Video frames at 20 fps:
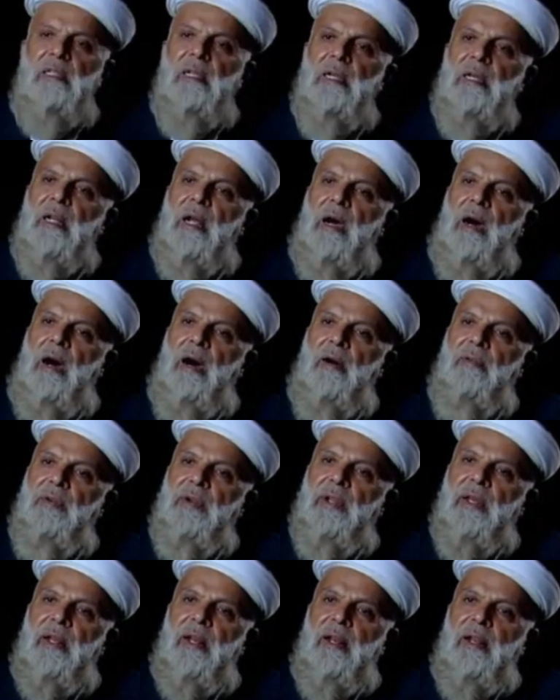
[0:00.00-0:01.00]

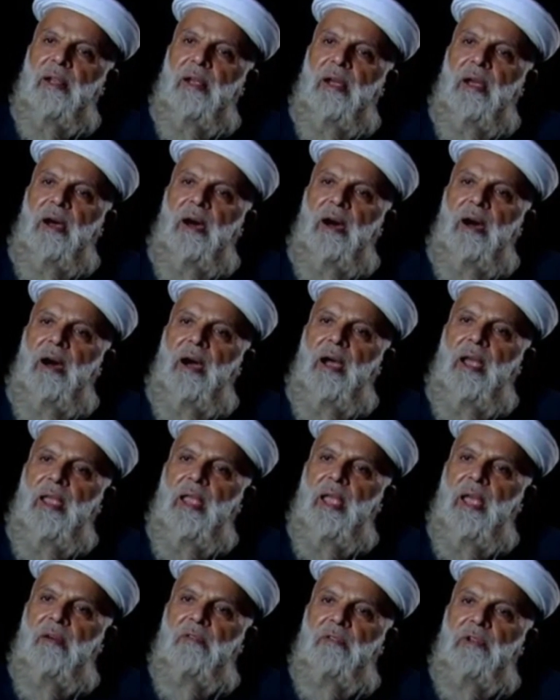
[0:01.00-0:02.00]
Thereafter,
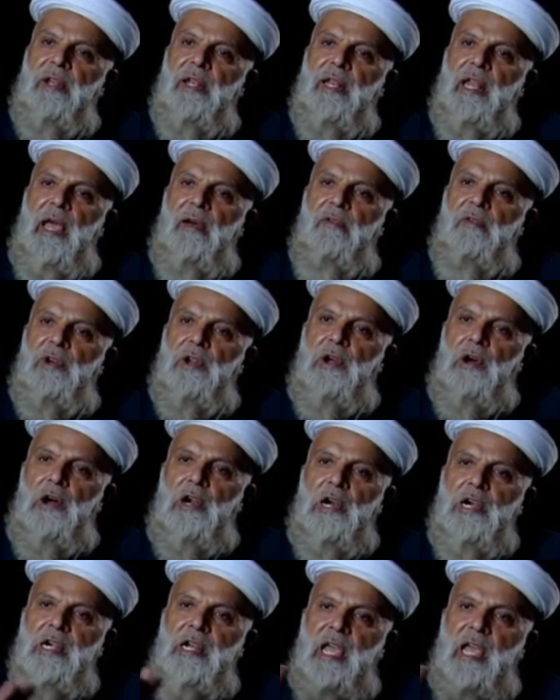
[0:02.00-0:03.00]
I have never
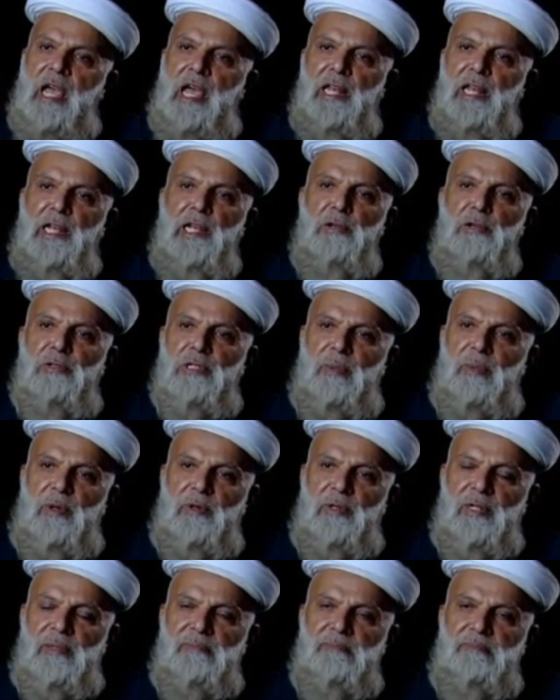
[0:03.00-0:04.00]
heard any news about